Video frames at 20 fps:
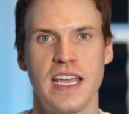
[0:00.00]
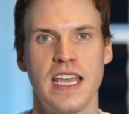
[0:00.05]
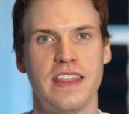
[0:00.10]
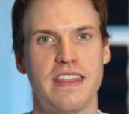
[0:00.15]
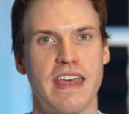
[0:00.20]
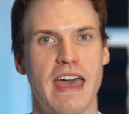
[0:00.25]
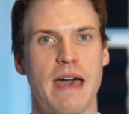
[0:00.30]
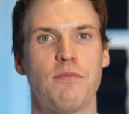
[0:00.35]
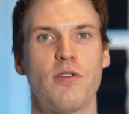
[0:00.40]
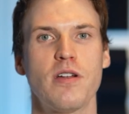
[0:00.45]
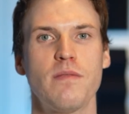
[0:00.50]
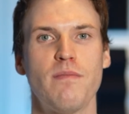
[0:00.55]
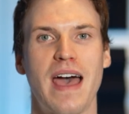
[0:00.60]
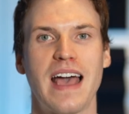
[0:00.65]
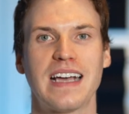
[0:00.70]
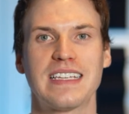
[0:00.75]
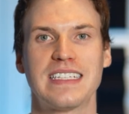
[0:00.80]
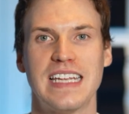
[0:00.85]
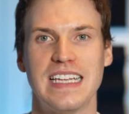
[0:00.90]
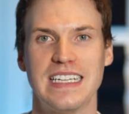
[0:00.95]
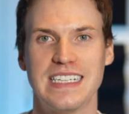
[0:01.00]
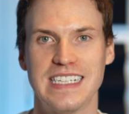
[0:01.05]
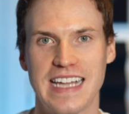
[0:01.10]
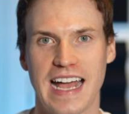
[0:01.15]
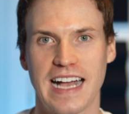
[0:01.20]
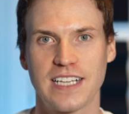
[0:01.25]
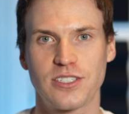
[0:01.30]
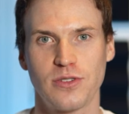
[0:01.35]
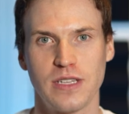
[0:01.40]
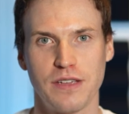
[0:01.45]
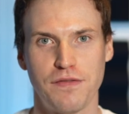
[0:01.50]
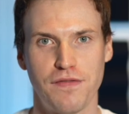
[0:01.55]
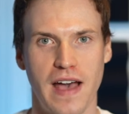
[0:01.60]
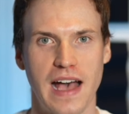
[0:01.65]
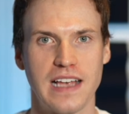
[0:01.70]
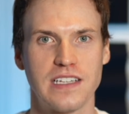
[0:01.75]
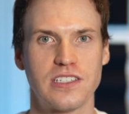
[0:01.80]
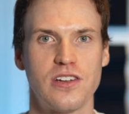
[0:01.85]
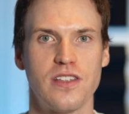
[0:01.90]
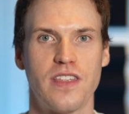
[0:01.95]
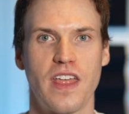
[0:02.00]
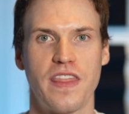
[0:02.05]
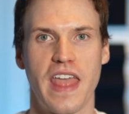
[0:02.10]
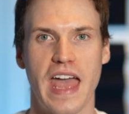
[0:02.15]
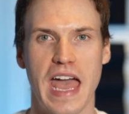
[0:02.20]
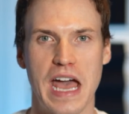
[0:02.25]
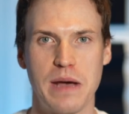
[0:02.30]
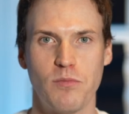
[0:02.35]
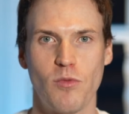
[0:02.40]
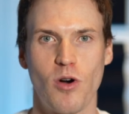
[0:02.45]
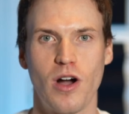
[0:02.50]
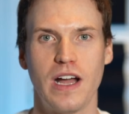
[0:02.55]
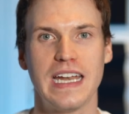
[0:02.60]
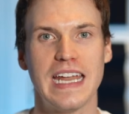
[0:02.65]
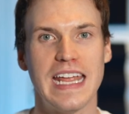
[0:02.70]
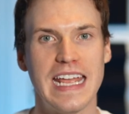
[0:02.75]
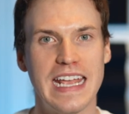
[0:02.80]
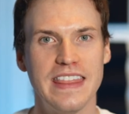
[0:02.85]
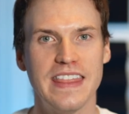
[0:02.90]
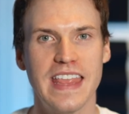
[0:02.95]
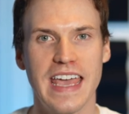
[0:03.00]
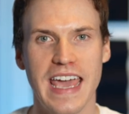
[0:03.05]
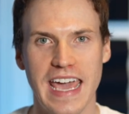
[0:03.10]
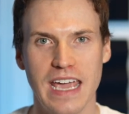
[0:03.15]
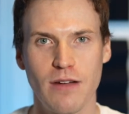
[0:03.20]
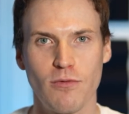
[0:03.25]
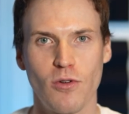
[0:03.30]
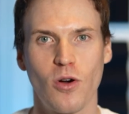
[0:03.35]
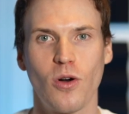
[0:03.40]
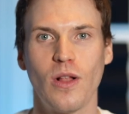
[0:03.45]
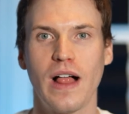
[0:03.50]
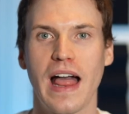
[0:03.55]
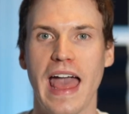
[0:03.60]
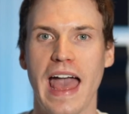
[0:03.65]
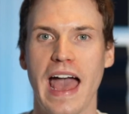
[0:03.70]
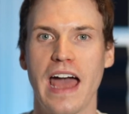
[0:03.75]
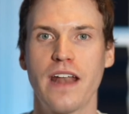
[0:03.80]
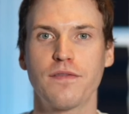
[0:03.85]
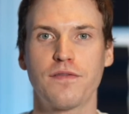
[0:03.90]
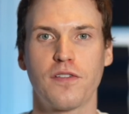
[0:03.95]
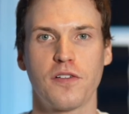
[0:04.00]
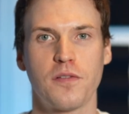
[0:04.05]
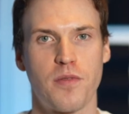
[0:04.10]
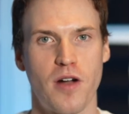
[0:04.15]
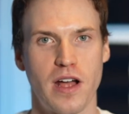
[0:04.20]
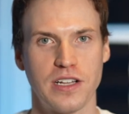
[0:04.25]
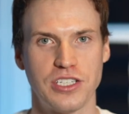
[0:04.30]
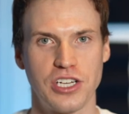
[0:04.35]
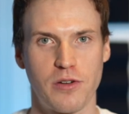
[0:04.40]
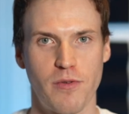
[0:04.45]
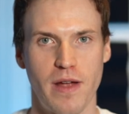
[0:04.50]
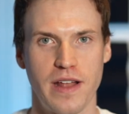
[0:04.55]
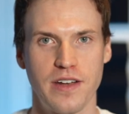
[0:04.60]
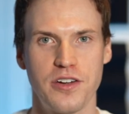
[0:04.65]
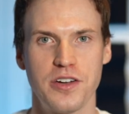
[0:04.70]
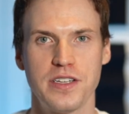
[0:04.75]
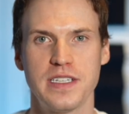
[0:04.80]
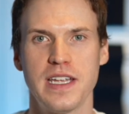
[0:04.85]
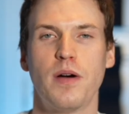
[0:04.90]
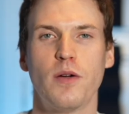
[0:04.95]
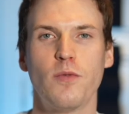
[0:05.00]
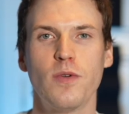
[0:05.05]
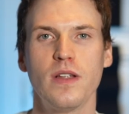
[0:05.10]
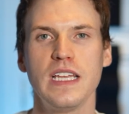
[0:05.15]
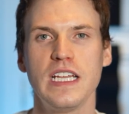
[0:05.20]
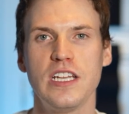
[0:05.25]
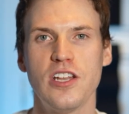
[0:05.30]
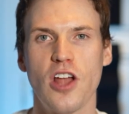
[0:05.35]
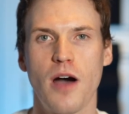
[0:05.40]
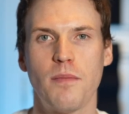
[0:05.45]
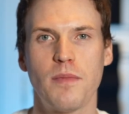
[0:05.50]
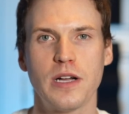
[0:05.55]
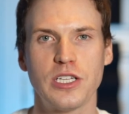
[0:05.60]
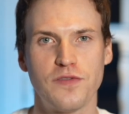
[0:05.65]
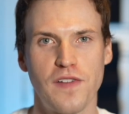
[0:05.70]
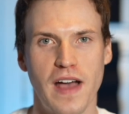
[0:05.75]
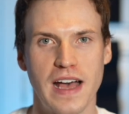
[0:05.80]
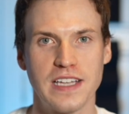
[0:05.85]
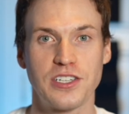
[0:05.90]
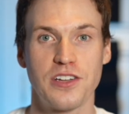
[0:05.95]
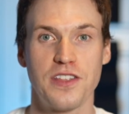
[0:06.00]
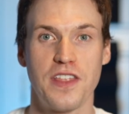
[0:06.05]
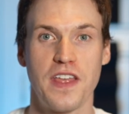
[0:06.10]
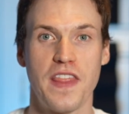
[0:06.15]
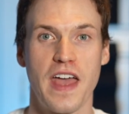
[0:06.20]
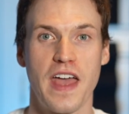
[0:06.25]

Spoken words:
The M1 Max is naturally faster than the M1 in the A-roll and full project renders, but really not much faster than the